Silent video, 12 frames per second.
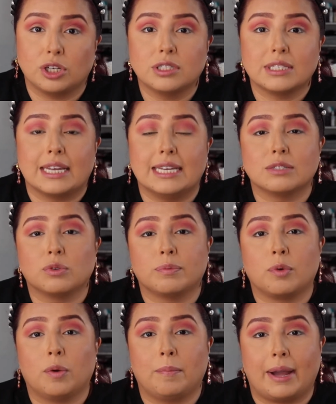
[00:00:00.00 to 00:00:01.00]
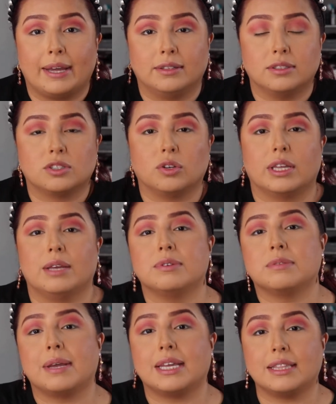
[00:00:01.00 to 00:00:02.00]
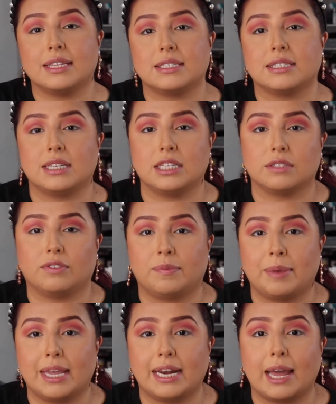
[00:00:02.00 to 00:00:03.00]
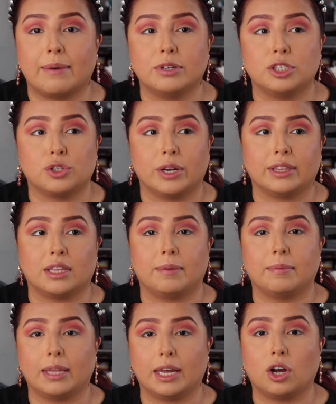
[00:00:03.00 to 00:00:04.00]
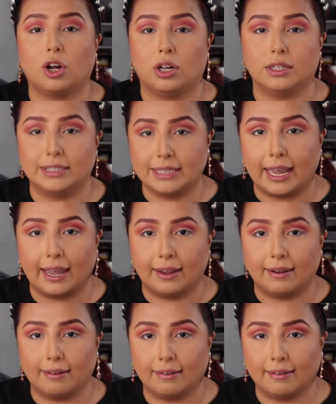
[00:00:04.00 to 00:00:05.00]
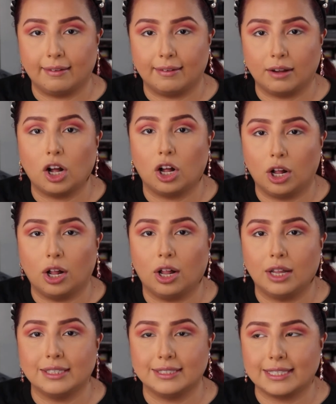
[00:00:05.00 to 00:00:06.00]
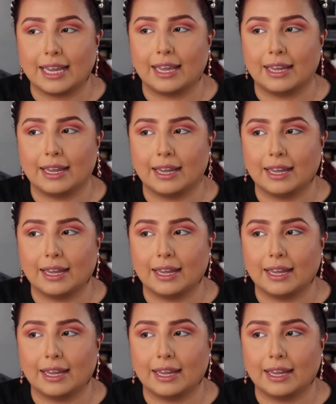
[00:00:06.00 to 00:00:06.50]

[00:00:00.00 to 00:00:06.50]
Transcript: His were more mild. So he was making these teas for me, and I would drink them like all day. All day.